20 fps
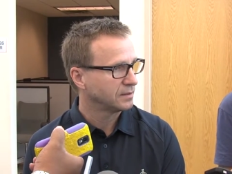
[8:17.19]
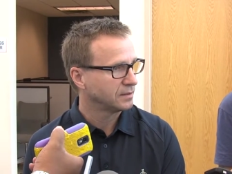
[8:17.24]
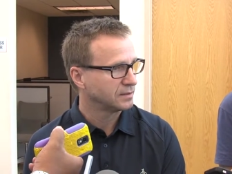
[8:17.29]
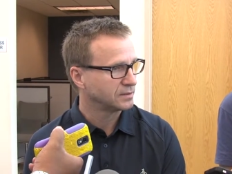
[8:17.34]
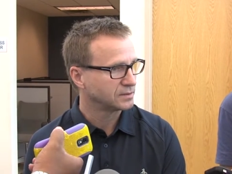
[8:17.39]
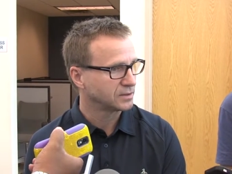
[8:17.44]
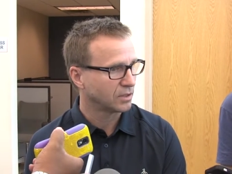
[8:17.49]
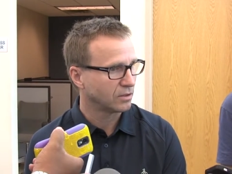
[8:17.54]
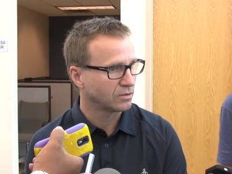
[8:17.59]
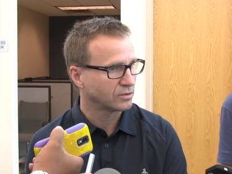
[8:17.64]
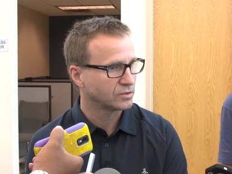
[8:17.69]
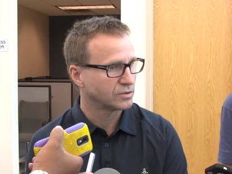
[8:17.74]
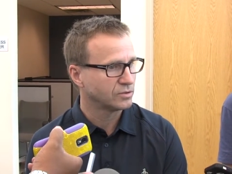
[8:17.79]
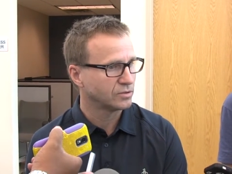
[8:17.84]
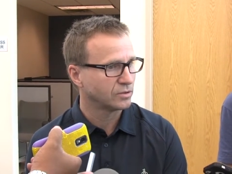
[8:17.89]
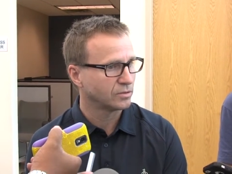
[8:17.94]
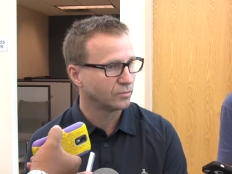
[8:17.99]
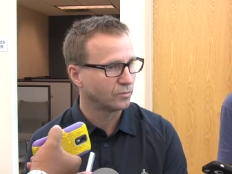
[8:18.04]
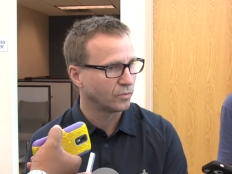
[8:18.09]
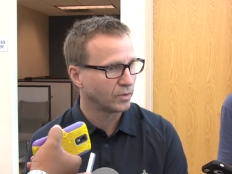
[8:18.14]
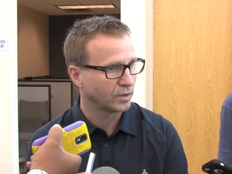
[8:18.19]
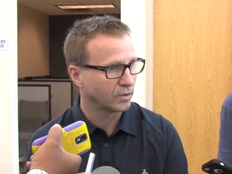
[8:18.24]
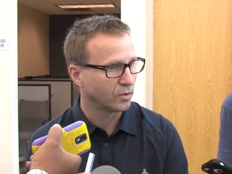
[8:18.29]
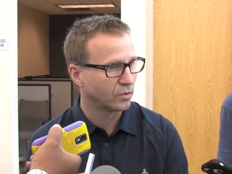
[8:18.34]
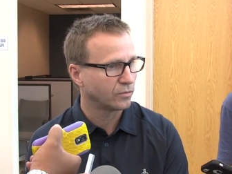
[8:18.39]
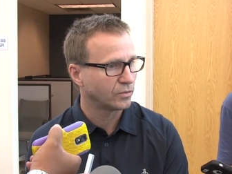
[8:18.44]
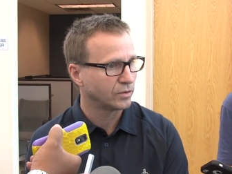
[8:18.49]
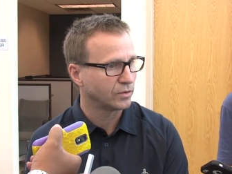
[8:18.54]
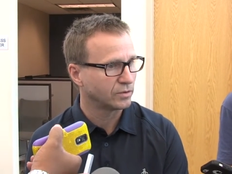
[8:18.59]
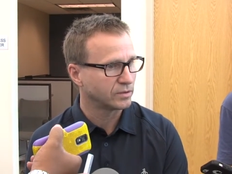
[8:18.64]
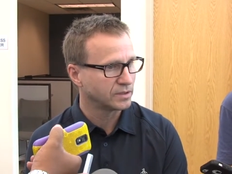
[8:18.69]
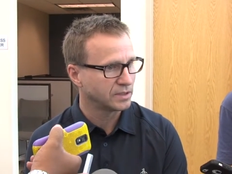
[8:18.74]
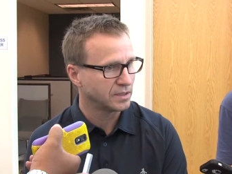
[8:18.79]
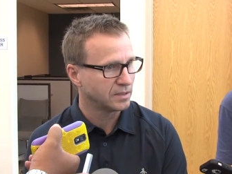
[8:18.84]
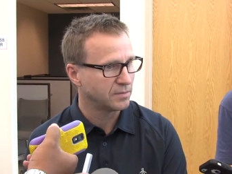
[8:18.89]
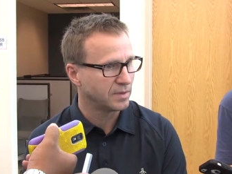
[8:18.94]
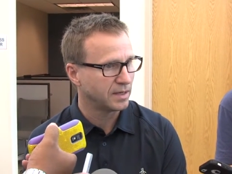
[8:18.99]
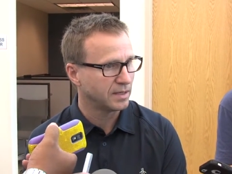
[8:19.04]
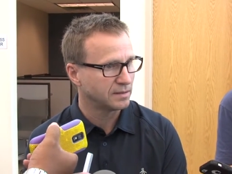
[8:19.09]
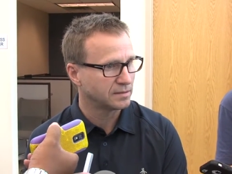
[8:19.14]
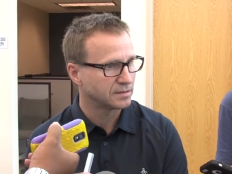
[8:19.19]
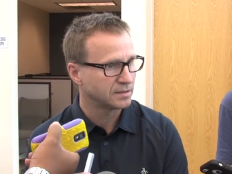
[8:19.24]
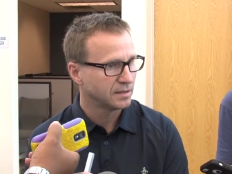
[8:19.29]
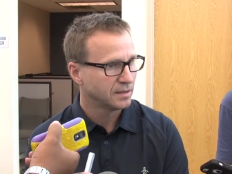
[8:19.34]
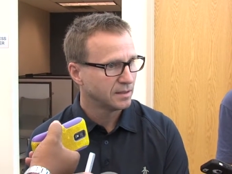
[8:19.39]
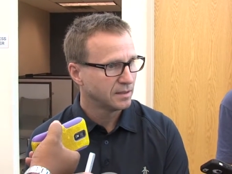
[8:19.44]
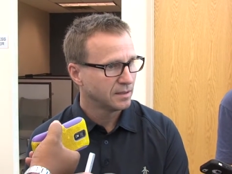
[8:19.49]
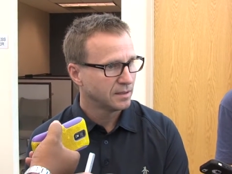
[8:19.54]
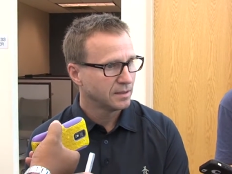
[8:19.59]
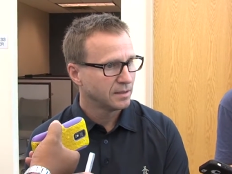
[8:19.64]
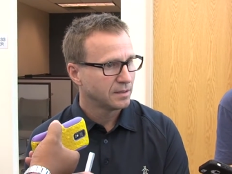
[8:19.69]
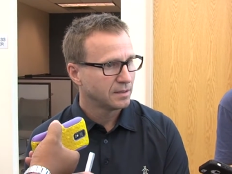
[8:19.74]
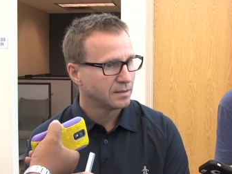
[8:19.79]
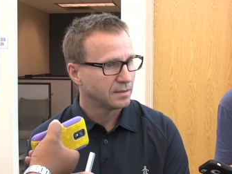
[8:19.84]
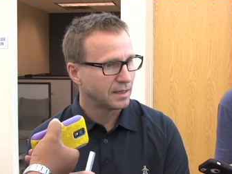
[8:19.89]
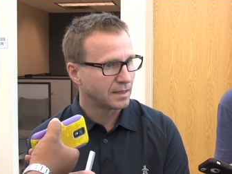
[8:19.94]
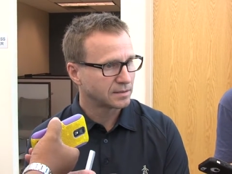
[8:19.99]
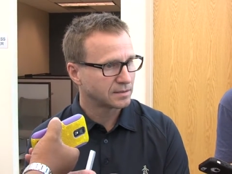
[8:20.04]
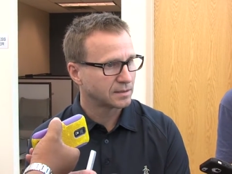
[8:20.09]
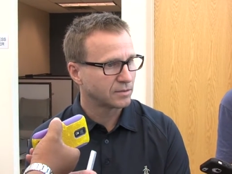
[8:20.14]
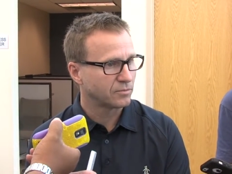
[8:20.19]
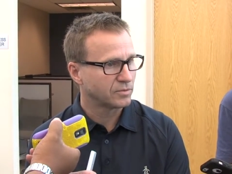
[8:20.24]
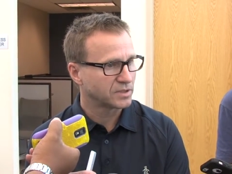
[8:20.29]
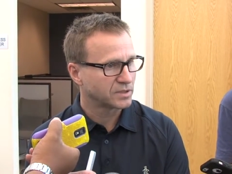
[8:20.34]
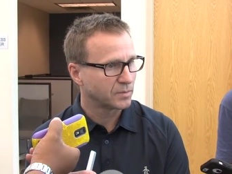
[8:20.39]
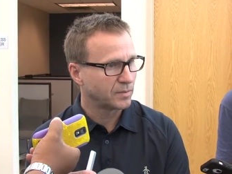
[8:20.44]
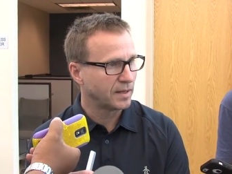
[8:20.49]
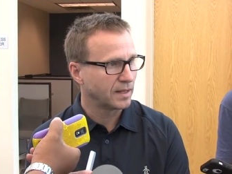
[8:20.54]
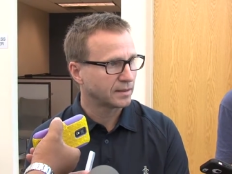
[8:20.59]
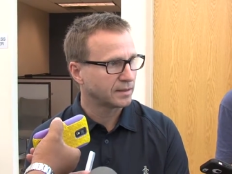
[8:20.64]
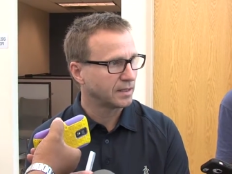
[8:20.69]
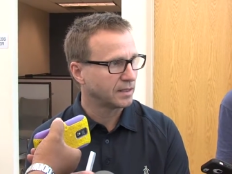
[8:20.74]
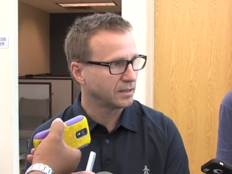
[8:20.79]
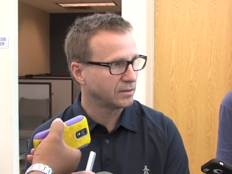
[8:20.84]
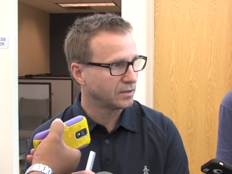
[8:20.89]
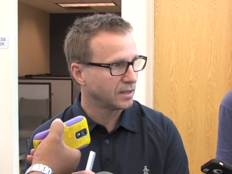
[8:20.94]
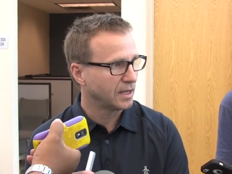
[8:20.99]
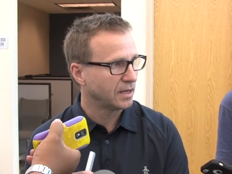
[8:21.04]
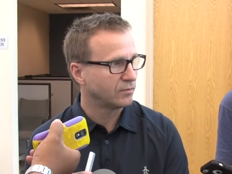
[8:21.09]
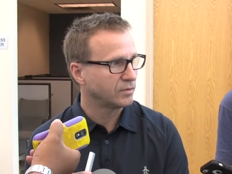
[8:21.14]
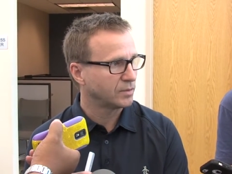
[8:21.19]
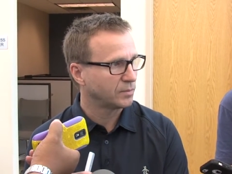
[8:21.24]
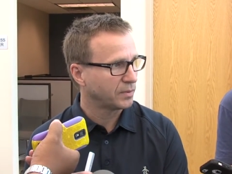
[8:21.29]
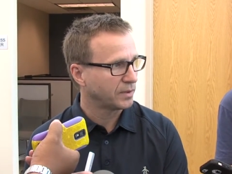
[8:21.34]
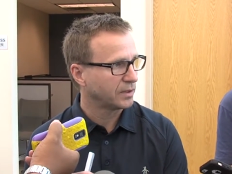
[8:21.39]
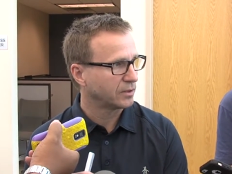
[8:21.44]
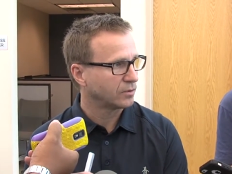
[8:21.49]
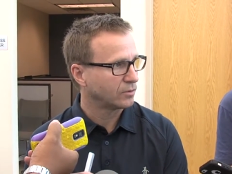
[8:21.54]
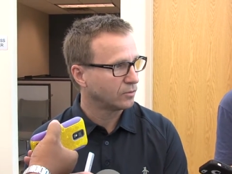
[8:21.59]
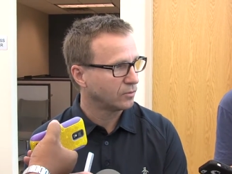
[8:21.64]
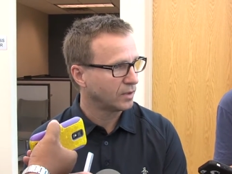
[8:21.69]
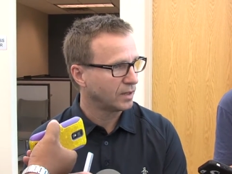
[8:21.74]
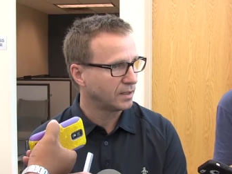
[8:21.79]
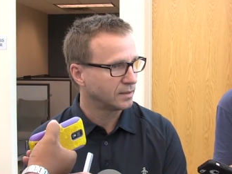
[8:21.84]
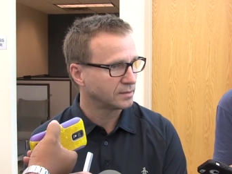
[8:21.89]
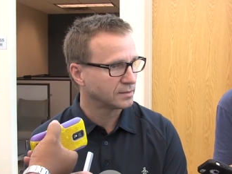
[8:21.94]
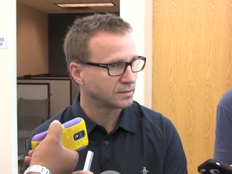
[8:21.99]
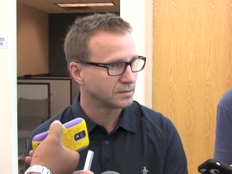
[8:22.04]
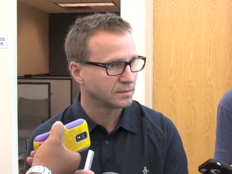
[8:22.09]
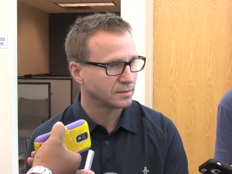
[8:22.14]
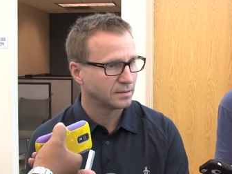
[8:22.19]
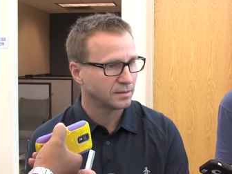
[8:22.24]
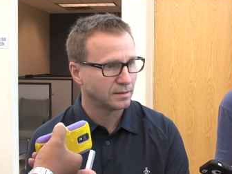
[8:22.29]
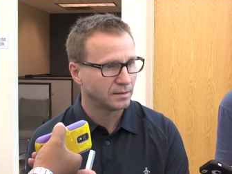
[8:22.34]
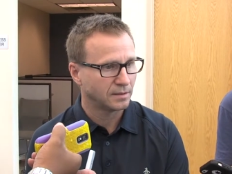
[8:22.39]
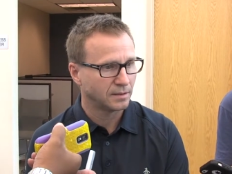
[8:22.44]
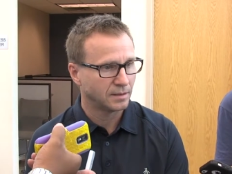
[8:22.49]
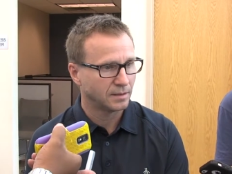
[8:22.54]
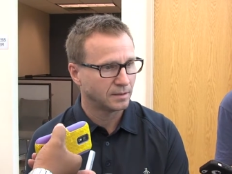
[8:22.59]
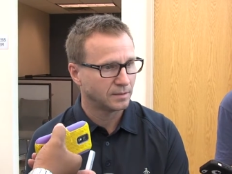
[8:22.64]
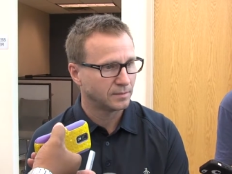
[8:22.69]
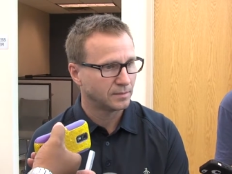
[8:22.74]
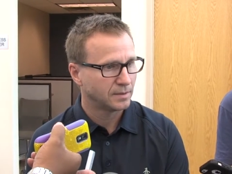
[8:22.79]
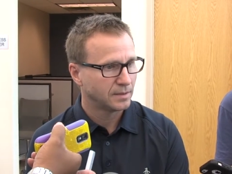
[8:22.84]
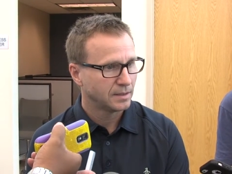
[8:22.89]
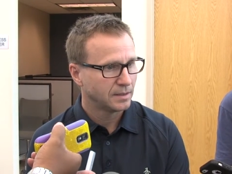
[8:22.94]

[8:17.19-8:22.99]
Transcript: As long as you can win over your teammates, that's the respect that every player wants, uh,